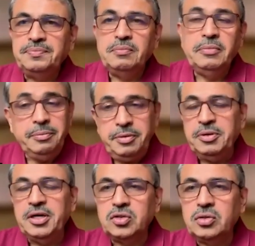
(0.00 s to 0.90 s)
Many
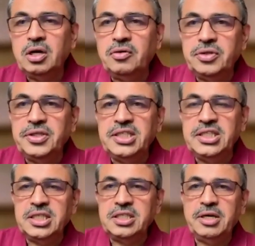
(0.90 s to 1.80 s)
people also now doing
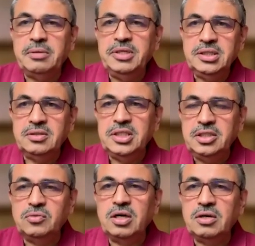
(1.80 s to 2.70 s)
these experiments, and
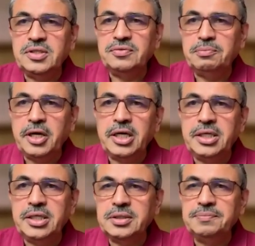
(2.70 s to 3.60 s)
he's one of the
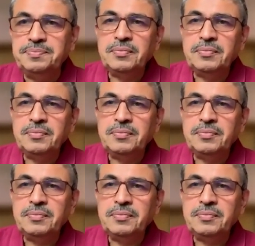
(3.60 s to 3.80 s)
pioneers.